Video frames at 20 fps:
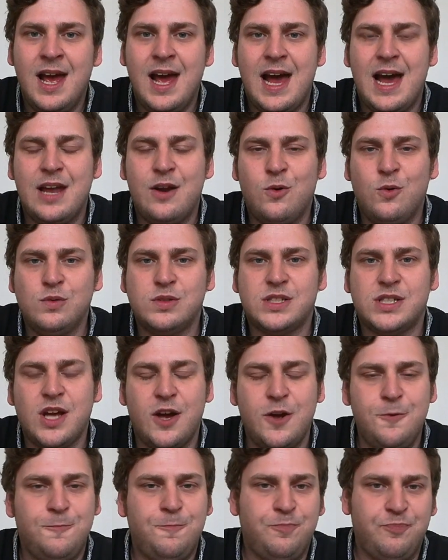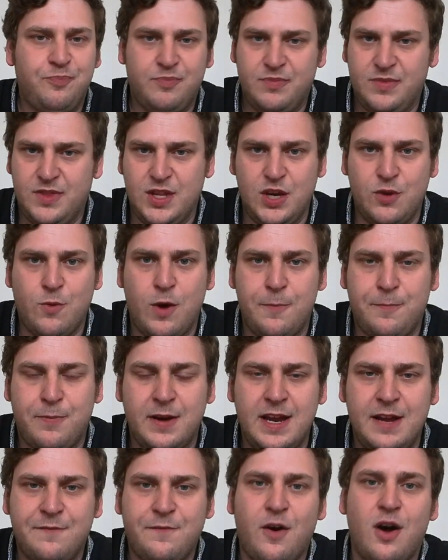And also the
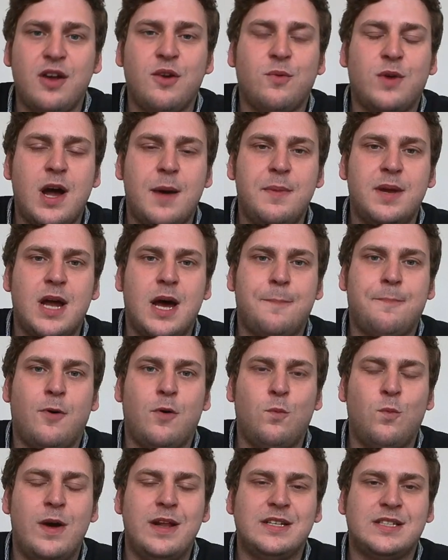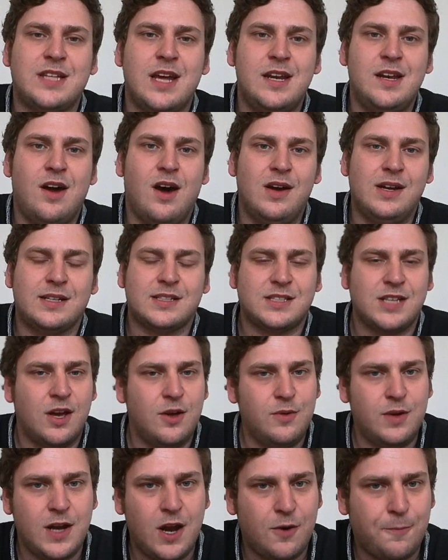Europa League final coming up on Wednesday night.
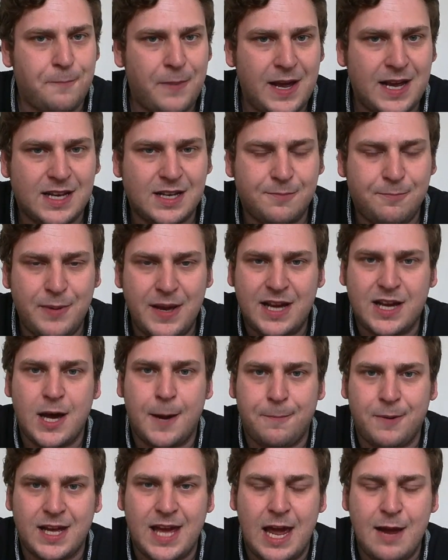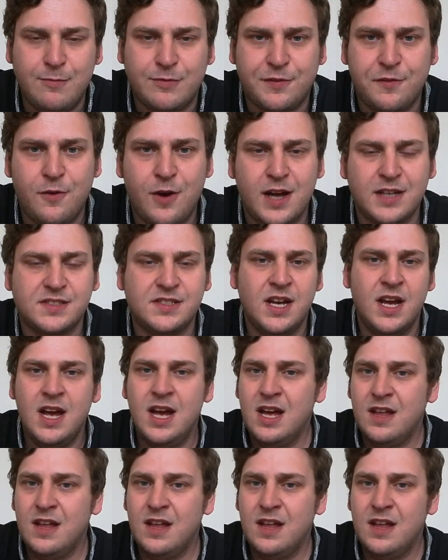So, you know, big couple of games for us.